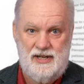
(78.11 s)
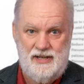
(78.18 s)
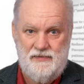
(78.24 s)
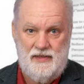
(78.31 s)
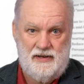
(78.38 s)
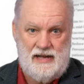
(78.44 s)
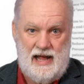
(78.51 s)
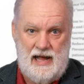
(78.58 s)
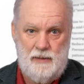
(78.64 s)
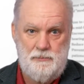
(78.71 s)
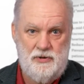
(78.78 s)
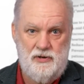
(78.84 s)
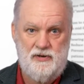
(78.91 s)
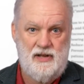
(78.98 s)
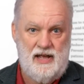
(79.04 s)
that
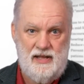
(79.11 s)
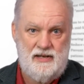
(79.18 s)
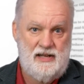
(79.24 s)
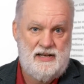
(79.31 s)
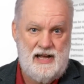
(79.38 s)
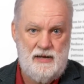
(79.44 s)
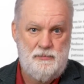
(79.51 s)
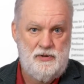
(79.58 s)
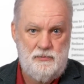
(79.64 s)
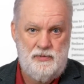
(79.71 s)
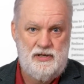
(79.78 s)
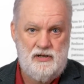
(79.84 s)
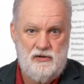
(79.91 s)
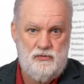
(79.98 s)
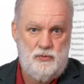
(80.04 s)
happened, and it happened
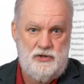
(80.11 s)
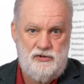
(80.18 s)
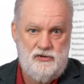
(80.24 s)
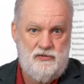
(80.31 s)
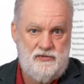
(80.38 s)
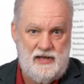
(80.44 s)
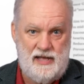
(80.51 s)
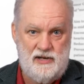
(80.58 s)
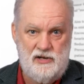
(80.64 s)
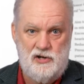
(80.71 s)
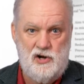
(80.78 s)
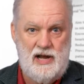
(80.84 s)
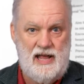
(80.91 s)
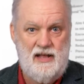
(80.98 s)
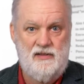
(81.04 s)
because we just sat on
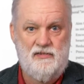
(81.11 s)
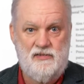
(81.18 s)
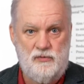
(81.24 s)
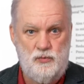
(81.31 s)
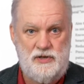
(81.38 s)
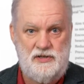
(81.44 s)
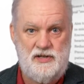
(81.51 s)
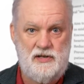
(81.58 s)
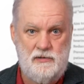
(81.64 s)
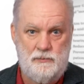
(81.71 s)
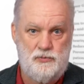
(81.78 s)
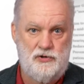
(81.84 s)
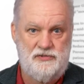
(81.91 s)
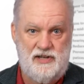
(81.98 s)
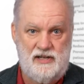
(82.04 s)
our hands and we didn't
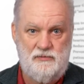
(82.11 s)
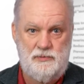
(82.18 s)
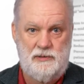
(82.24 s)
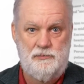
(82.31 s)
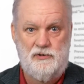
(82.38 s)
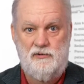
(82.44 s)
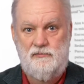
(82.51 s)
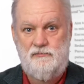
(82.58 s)
protect people.